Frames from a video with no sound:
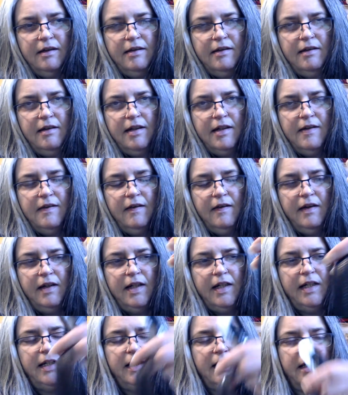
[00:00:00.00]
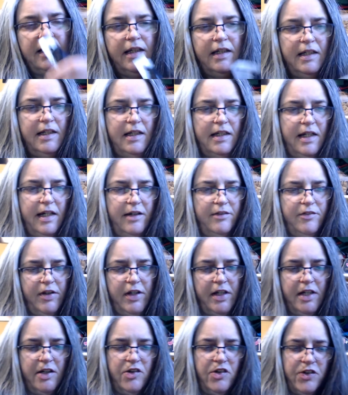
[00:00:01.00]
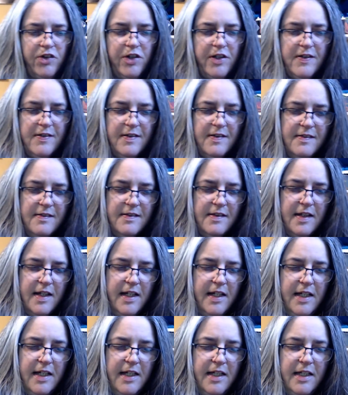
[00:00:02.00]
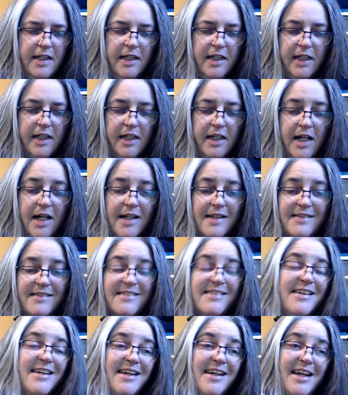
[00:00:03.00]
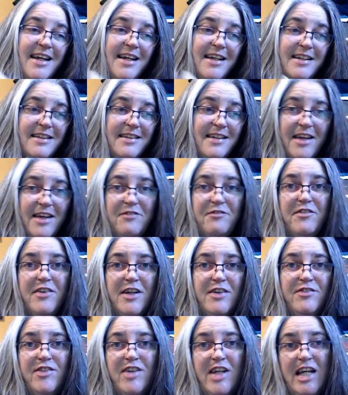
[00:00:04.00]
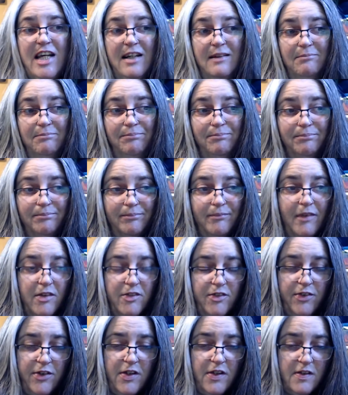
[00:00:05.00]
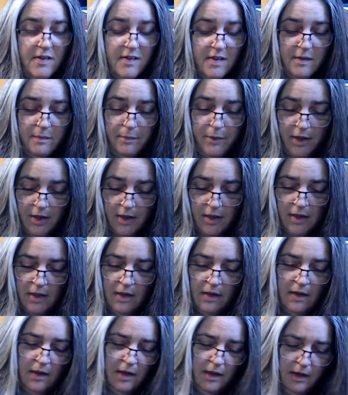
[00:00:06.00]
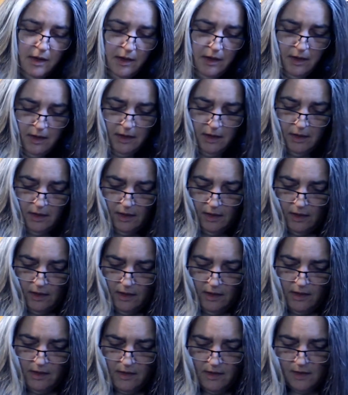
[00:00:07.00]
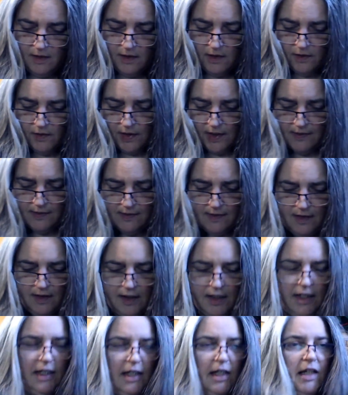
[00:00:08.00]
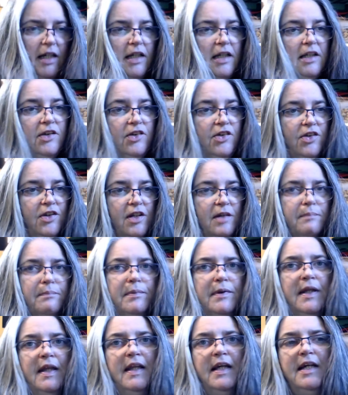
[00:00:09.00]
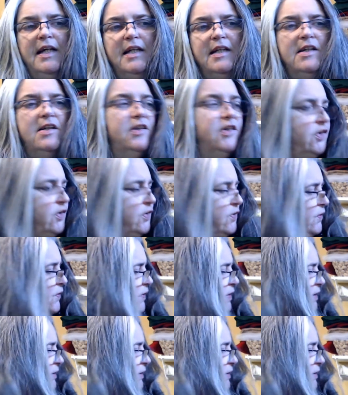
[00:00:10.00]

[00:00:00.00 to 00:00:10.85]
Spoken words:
teeth on it. I didn't have a lot of choices, and it costs $10.50 for the zipper. So it's not a cheap thing to do.